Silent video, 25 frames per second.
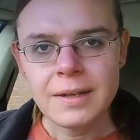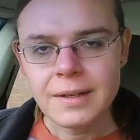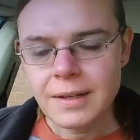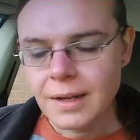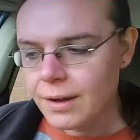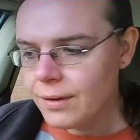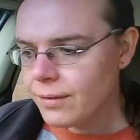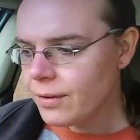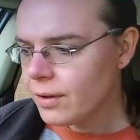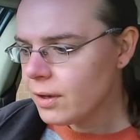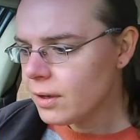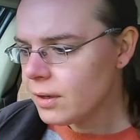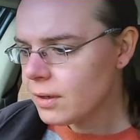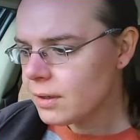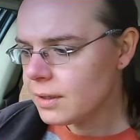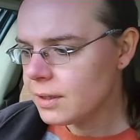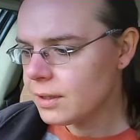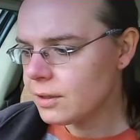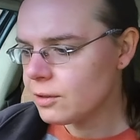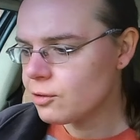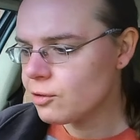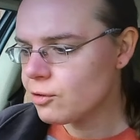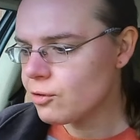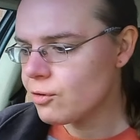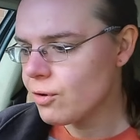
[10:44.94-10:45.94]
Now, I've heard a
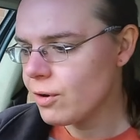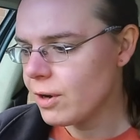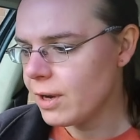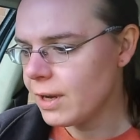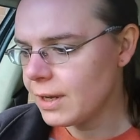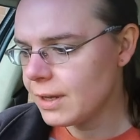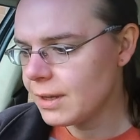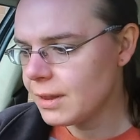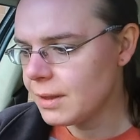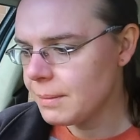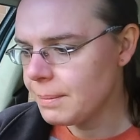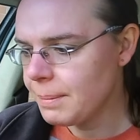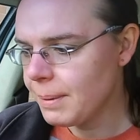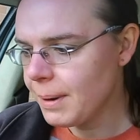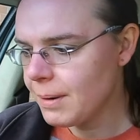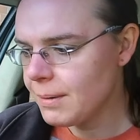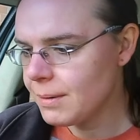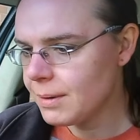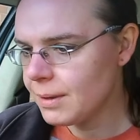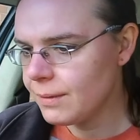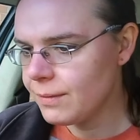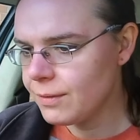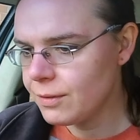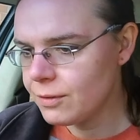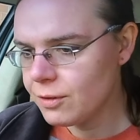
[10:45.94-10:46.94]
little trick that
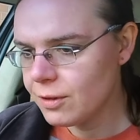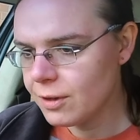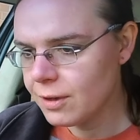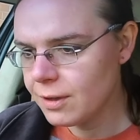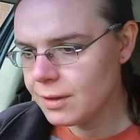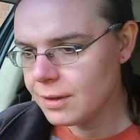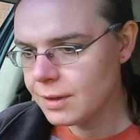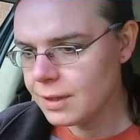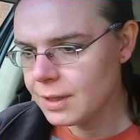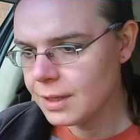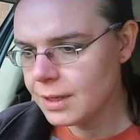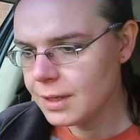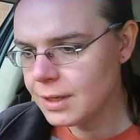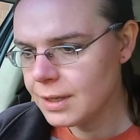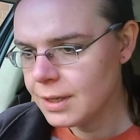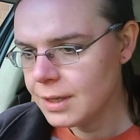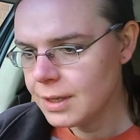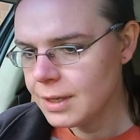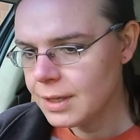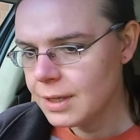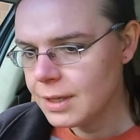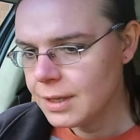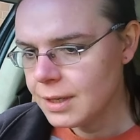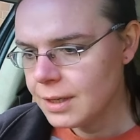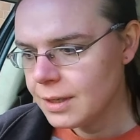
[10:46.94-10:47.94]
apparently if you turn the
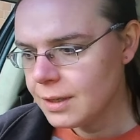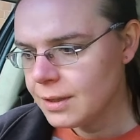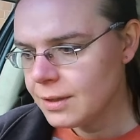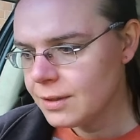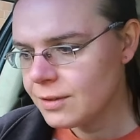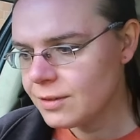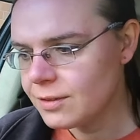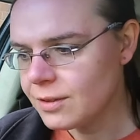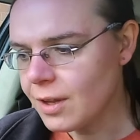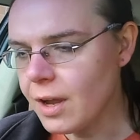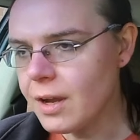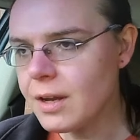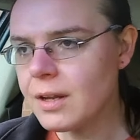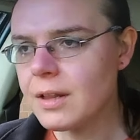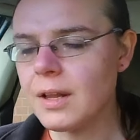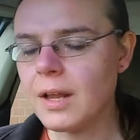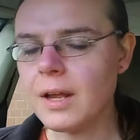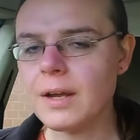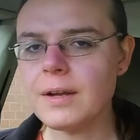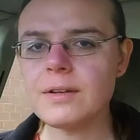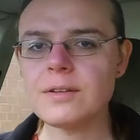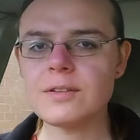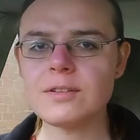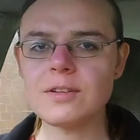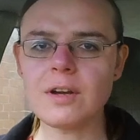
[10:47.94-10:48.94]
side
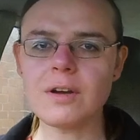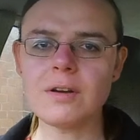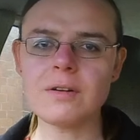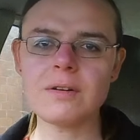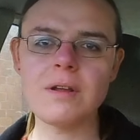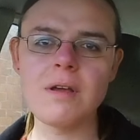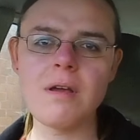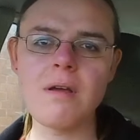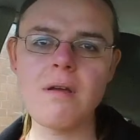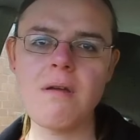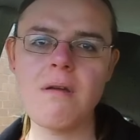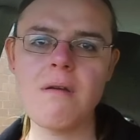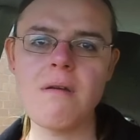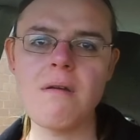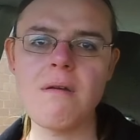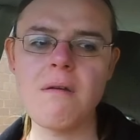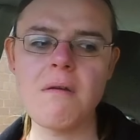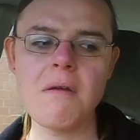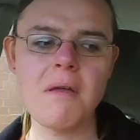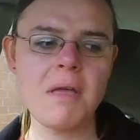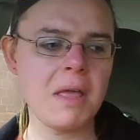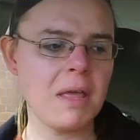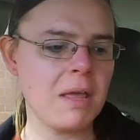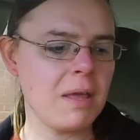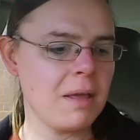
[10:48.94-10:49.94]
lights on
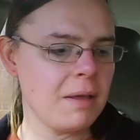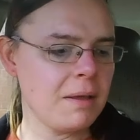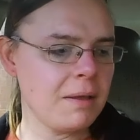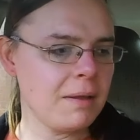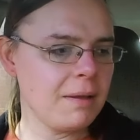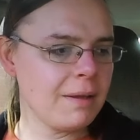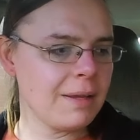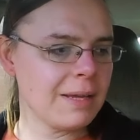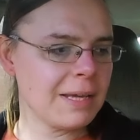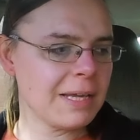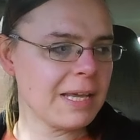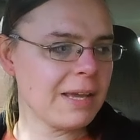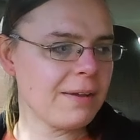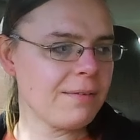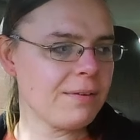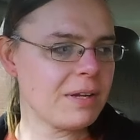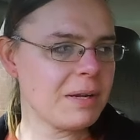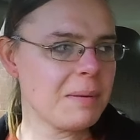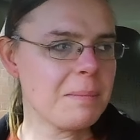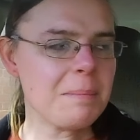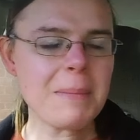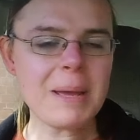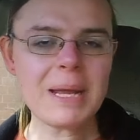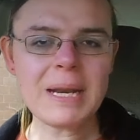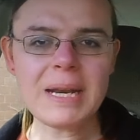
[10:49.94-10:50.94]
and give it
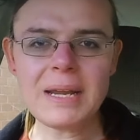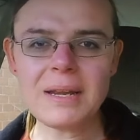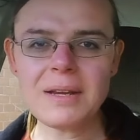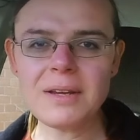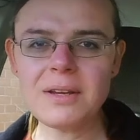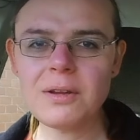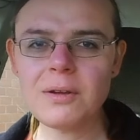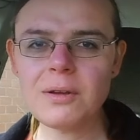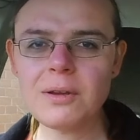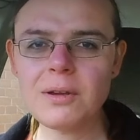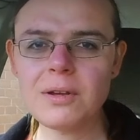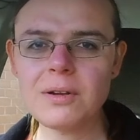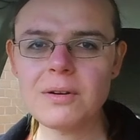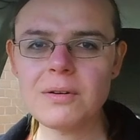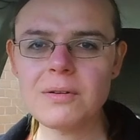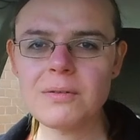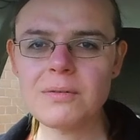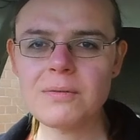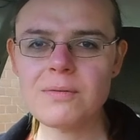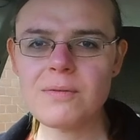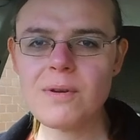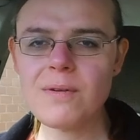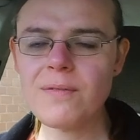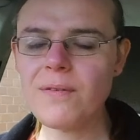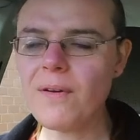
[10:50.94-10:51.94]
a minute, you can
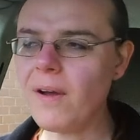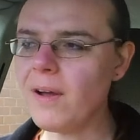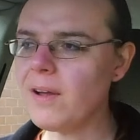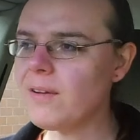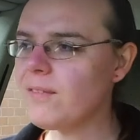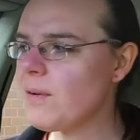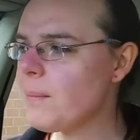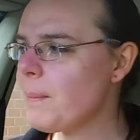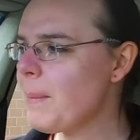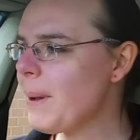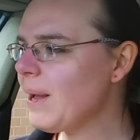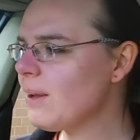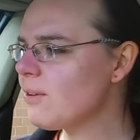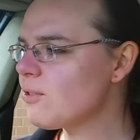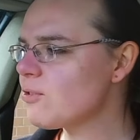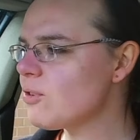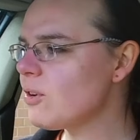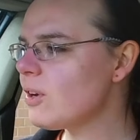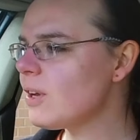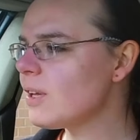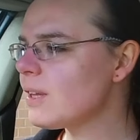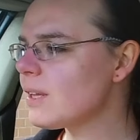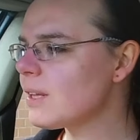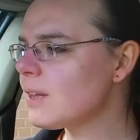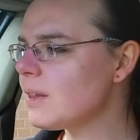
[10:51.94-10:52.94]
revive a
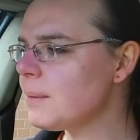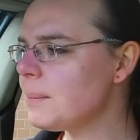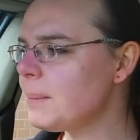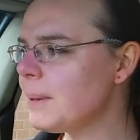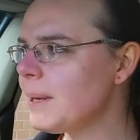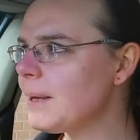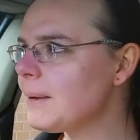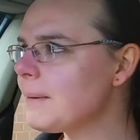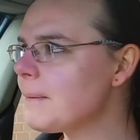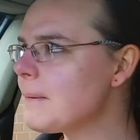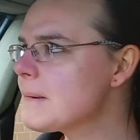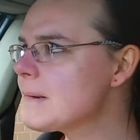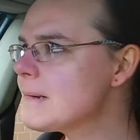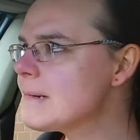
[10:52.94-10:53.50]
battery a little bit.